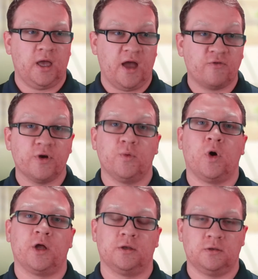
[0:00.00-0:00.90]

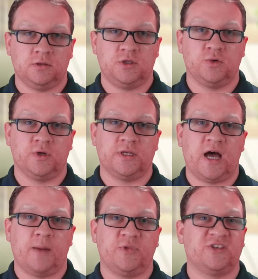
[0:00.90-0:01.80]
everyone to
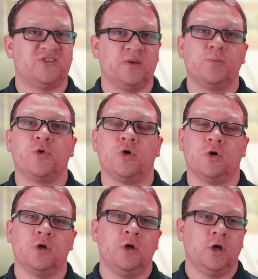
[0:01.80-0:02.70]
adopt a
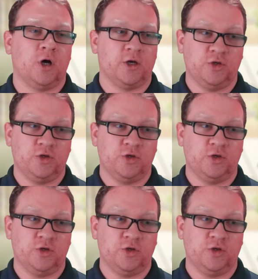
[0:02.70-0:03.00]
simple uh,